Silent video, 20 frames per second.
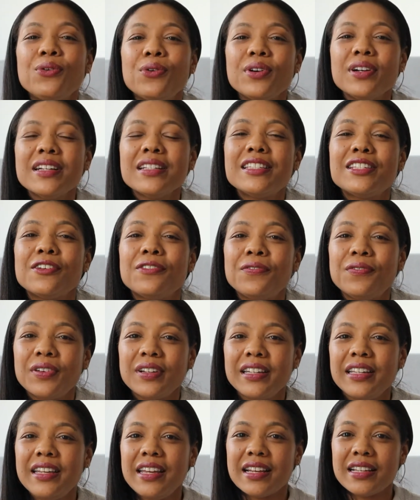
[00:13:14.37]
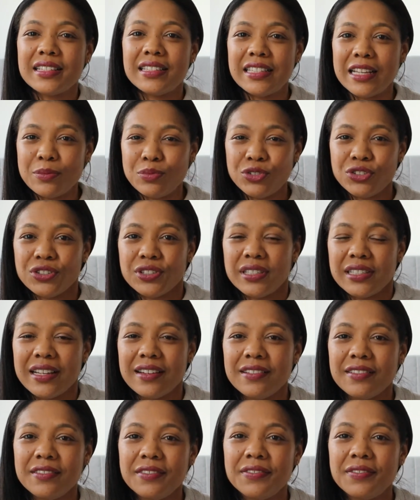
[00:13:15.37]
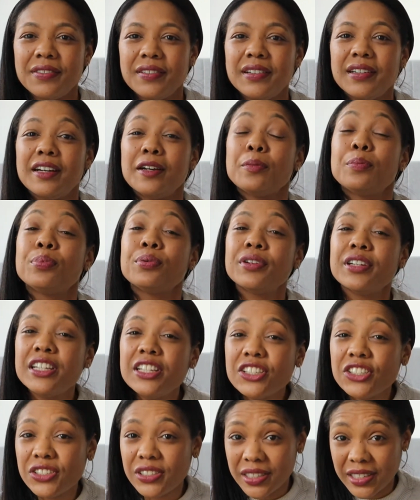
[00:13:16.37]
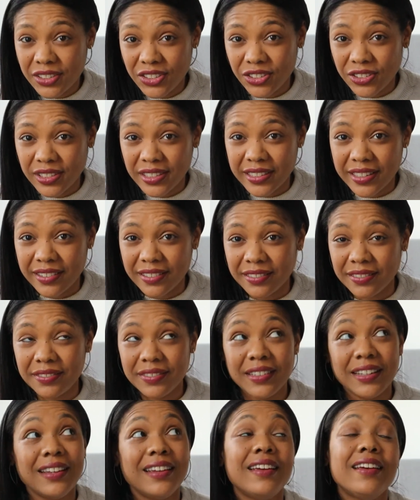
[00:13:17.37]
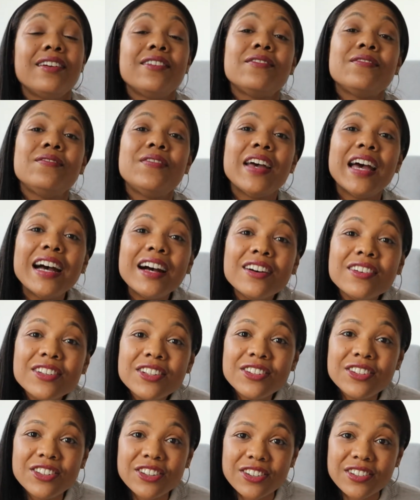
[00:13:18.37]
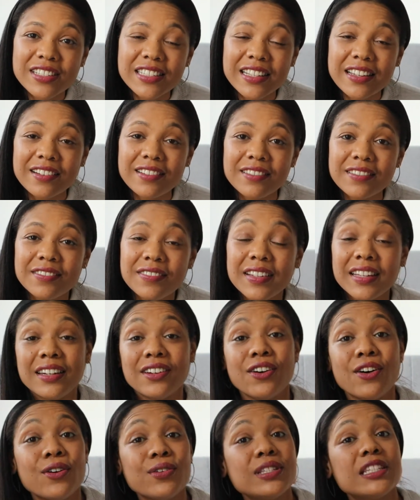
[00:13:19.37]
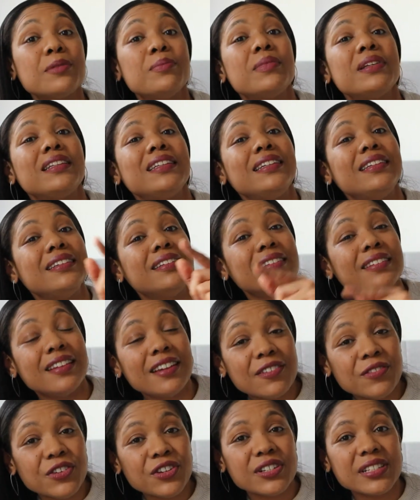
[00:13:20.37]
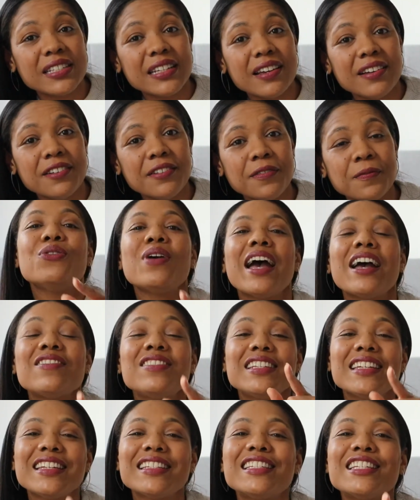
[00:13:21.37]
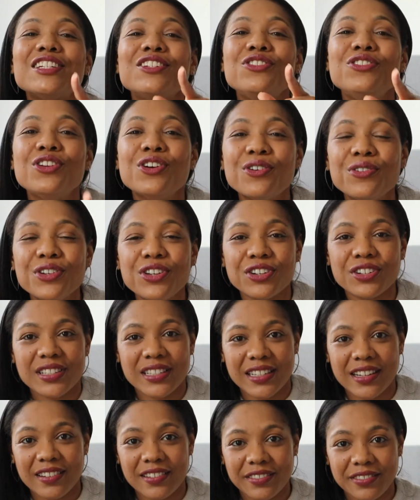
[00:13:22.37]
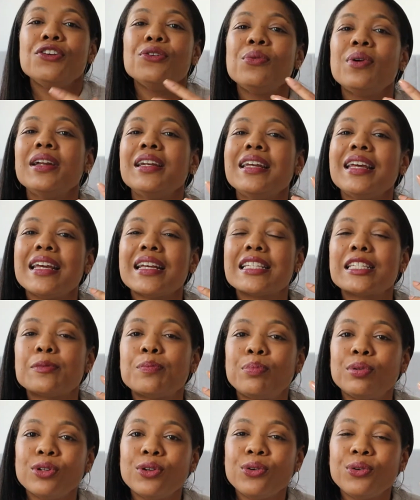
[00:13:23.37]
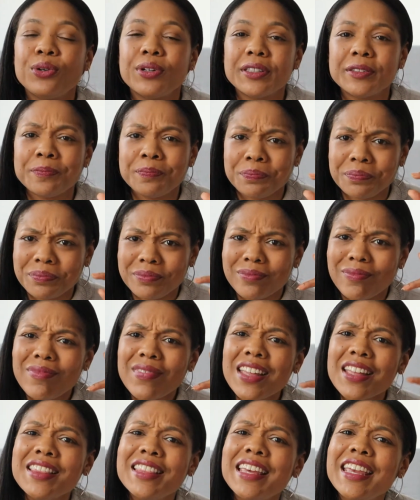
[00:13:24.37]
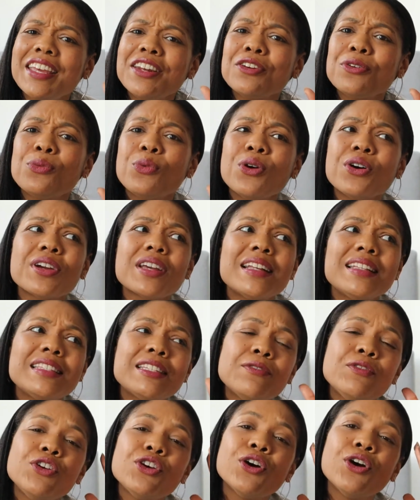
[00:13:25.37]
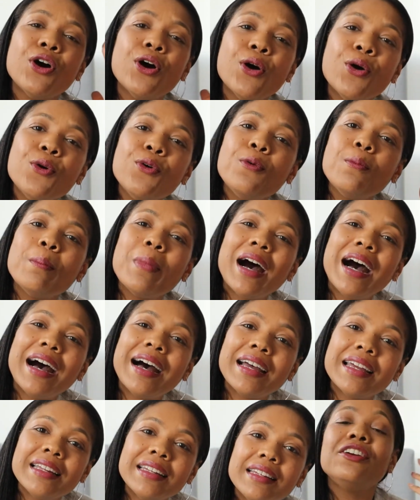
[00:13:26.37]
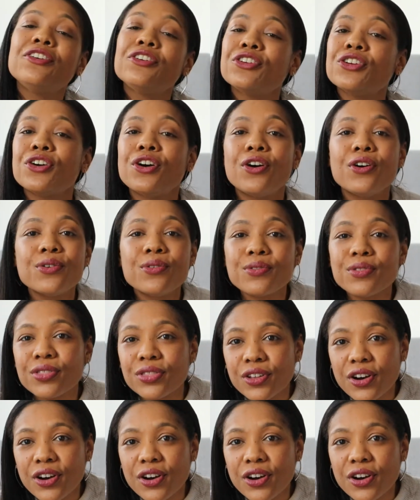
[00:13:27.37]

order to fully accept yourself, appreciate yourself, value yourself, and ultimately love yourself, you have to get to know yourself. You want to explore the inner workings of your own mind, hear your own